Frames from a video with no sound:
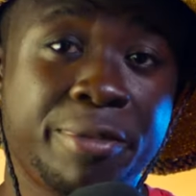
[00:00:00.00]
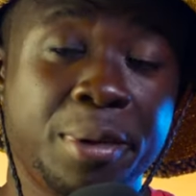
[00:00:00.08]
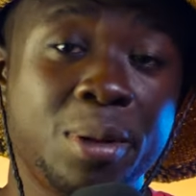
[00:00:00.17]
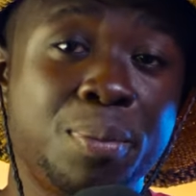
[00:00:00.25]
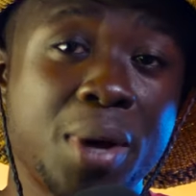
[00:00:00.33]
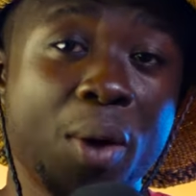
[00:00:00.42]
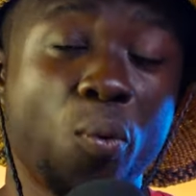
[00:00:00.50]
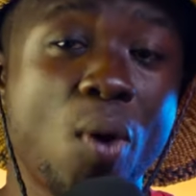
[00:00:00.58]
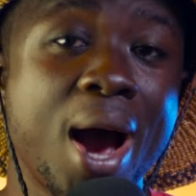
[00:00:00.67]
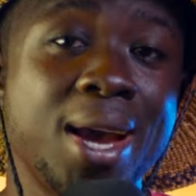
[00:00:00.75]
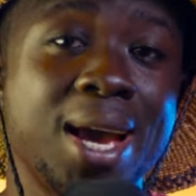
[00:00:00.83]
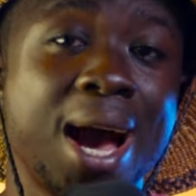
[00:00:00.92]
film and
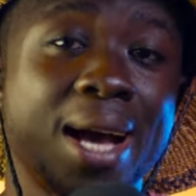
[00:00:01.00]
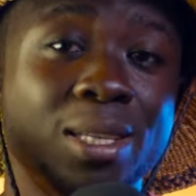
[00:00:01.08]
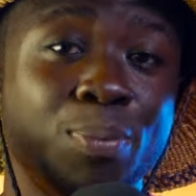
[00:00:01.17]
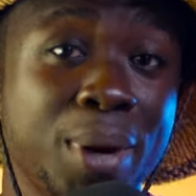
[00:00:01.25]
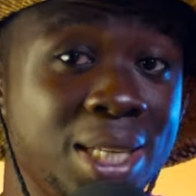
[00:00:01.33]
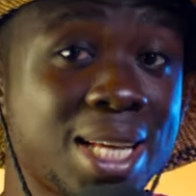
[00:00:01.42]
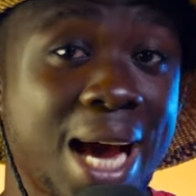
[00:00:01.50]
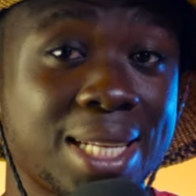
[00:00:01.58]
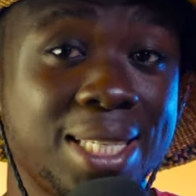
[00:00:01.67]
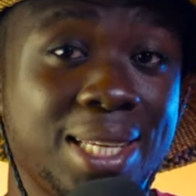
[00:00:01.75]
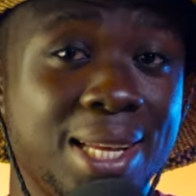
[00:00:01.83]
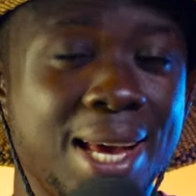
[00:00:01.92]
why it has best
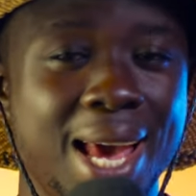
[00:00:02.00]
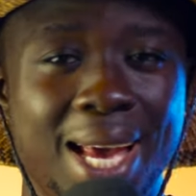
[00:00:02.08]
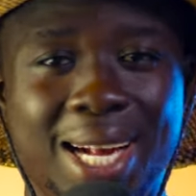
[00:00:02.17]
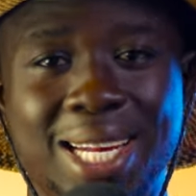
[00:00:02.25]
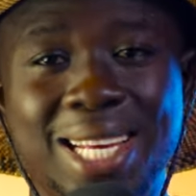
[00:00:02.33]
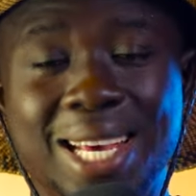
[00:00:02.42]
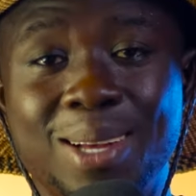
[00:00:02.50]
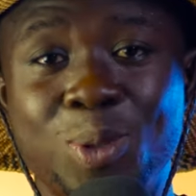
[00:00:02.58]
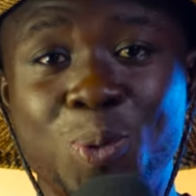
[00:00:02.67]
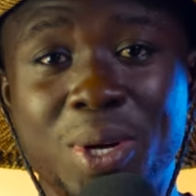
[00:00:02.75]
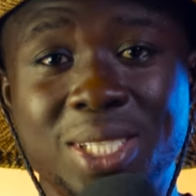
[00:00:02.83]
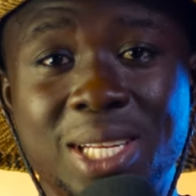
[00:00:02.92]
acting, click here
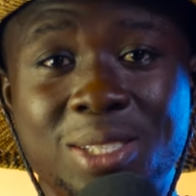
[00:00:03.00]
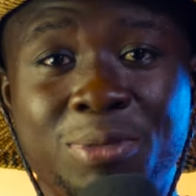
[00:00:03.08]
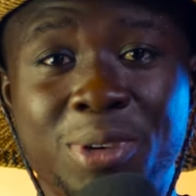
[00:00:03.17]
to watch this